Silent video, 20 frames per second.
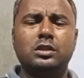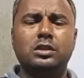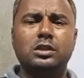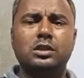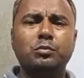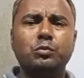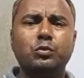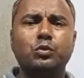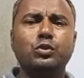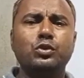
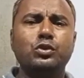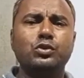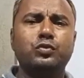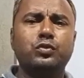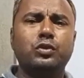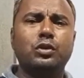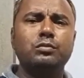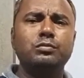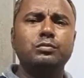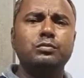some goods
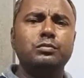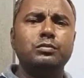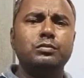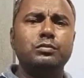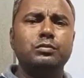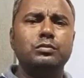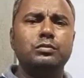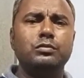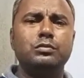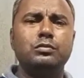from
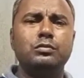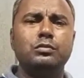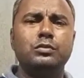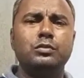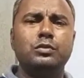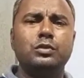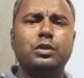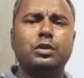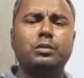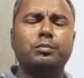
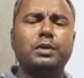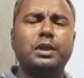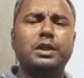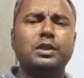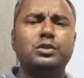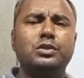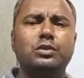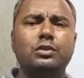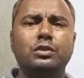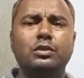one
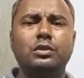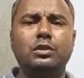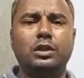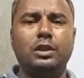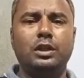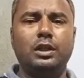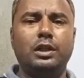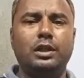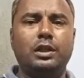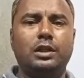place to
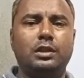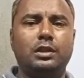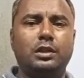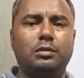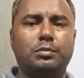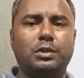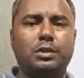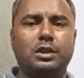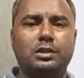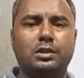another
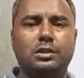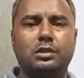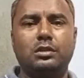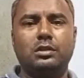place.